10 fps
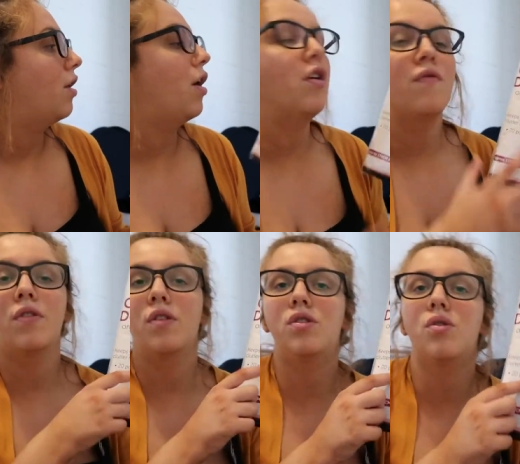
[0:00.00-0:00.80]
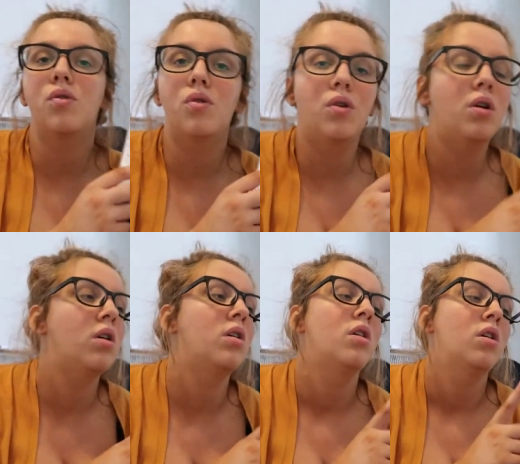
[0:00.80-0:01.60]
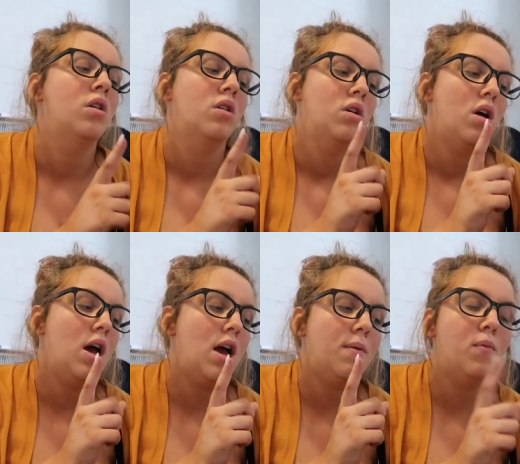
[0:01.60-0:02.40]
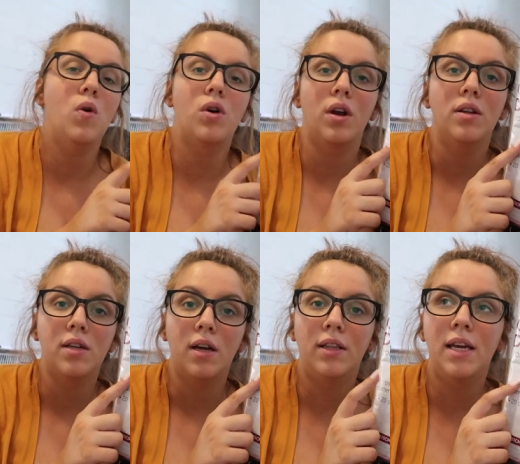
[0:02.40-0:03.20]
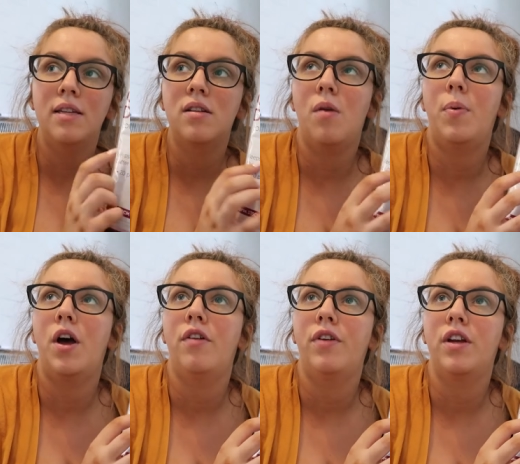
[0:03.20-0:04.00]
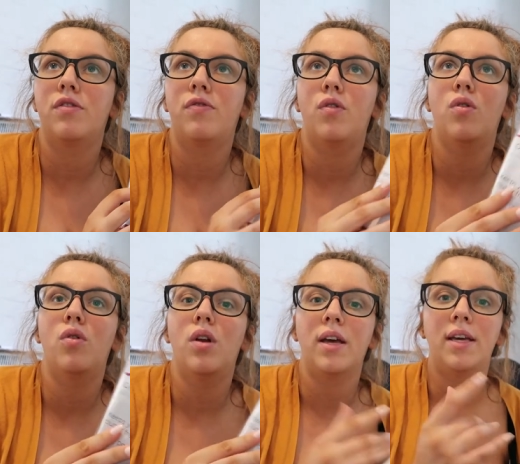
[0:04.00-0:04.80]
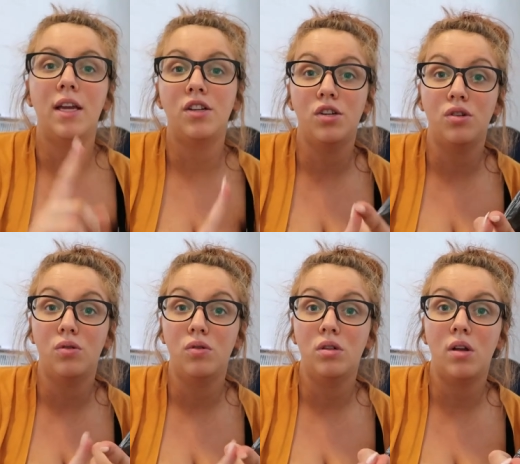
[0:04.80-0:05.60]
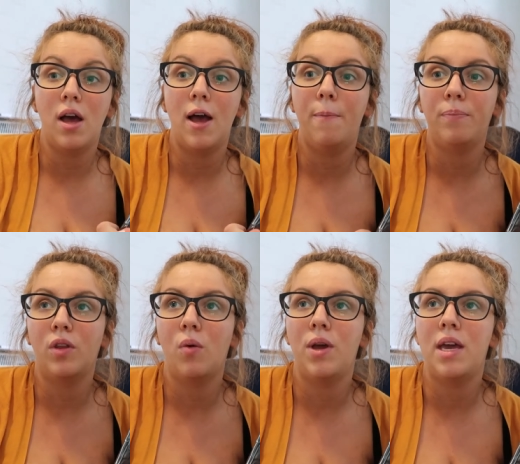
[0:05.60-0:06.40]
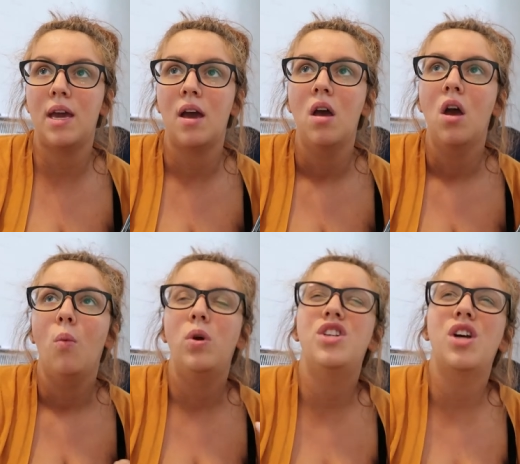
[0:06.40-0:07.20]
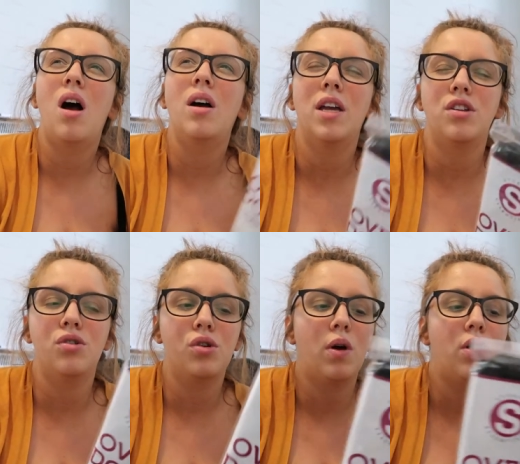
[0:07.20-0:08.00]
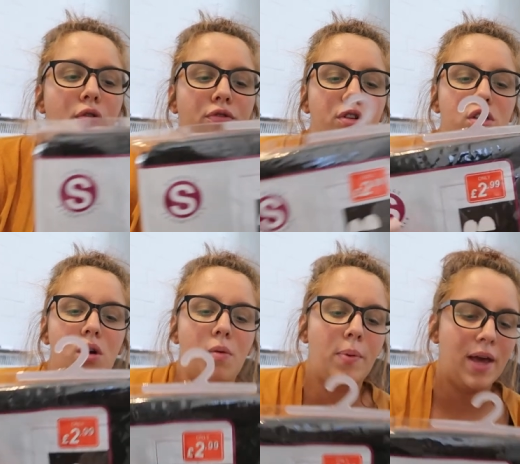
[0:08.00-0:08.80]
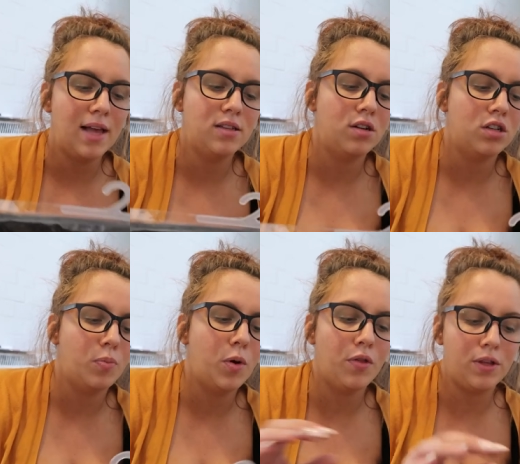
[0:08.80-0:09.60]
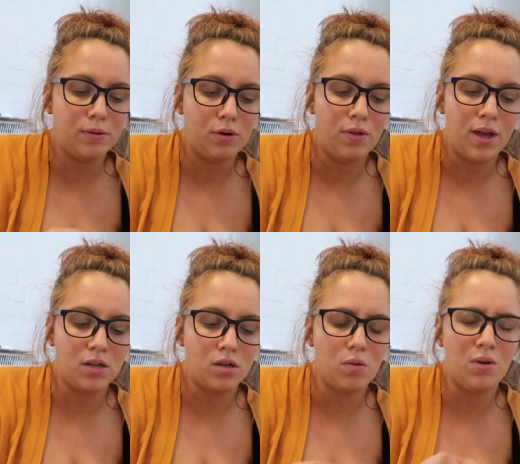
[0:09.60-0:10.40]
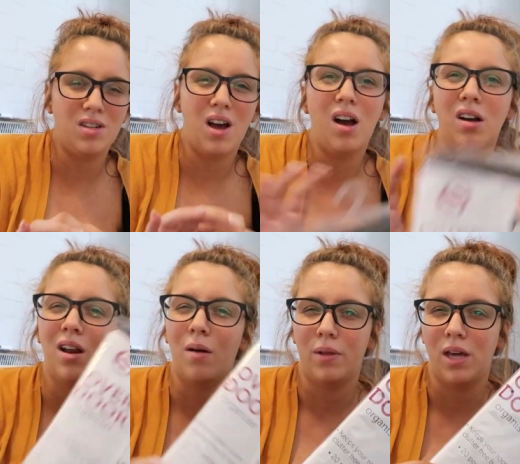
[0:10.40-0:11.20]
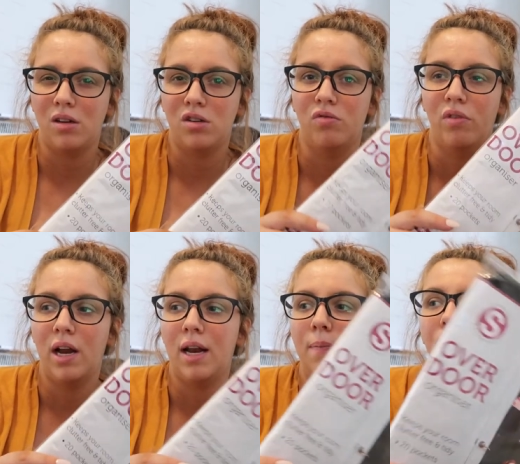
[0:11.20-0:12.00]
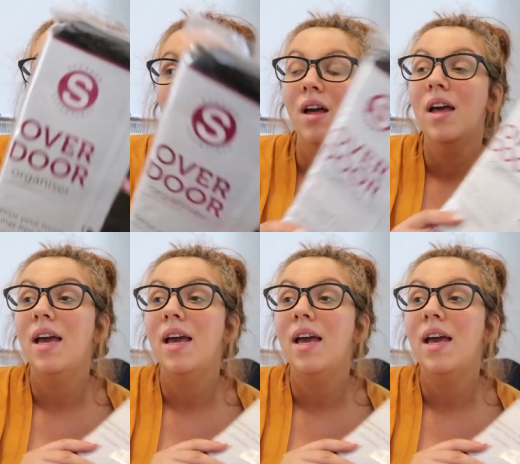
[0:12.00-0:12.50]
an over the door uh, organizer these are perfect for like kitchen doors um, we we shut our kitchen door quite often so I'm a bit hesitant to put this one on there because I don't want to ugly up the kitchen really but